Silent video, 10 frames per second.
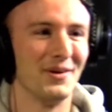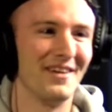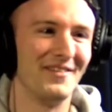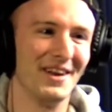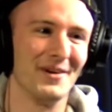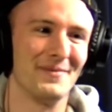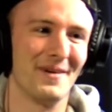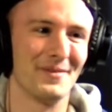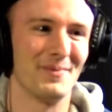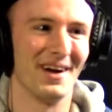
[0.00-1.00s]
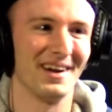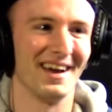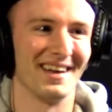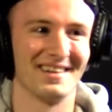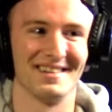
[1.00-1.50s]
I'll pull that video up after the
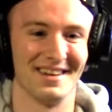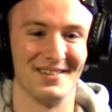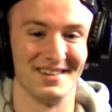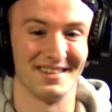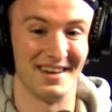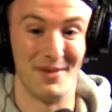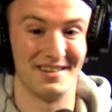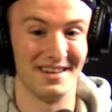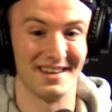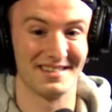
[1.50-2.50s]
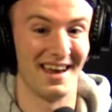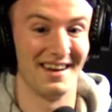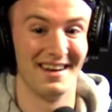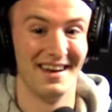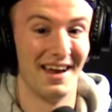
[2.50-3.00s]
podcast because it made
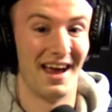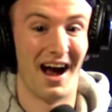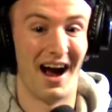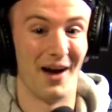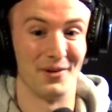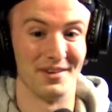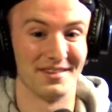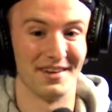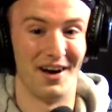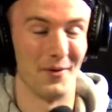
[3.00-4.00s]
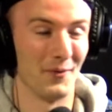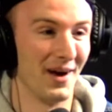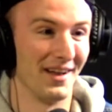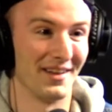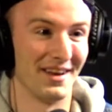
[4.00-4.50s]
TSN. I was
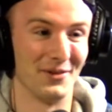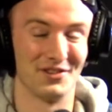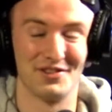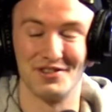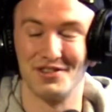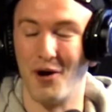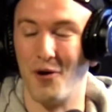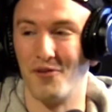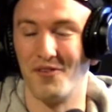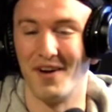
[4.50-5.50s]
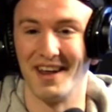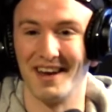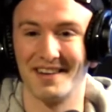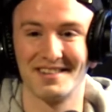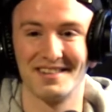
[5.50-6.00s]
unwell. It was so funny.
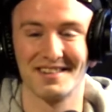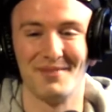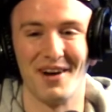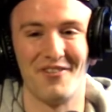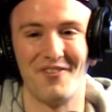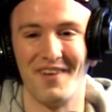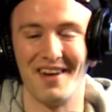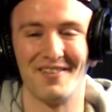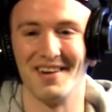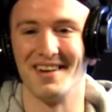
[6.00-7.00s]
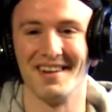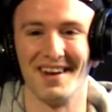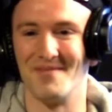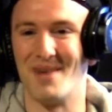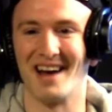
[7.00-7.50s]
It's just my favorite
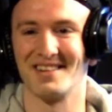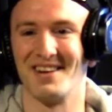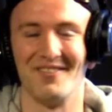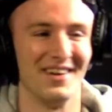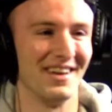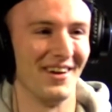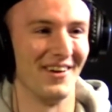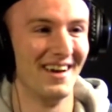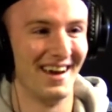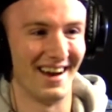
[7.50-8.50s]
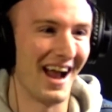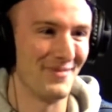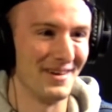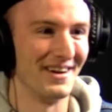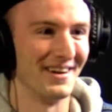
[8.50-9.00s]
mascot video. It
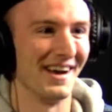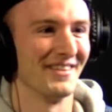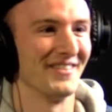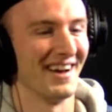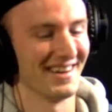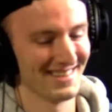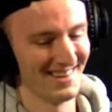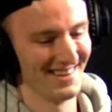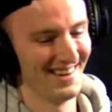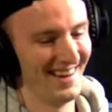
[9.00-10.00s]
happened here in Halifax.